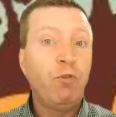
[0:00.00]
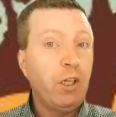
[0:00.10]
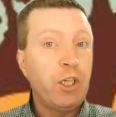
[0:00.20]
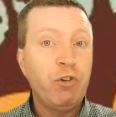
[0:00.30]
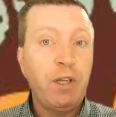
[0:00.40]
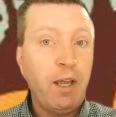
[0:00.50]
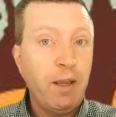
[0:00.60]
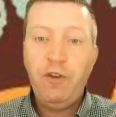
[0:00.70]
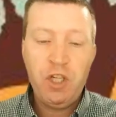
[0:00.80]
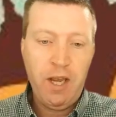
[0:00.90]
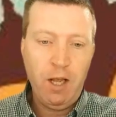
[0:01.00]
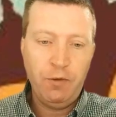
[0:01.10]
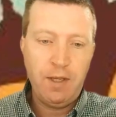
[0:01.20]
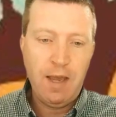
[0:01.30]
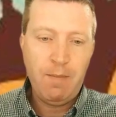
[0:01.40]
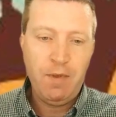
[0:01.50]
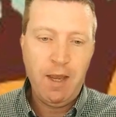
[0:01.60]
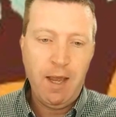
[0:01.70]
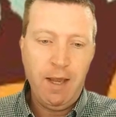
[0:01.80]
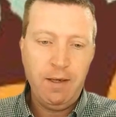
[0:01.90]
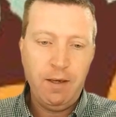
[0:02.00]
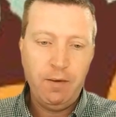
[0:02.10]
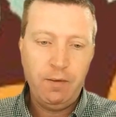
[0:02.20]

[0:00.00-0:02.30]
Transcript: really tricky. Fischer held the game in the end.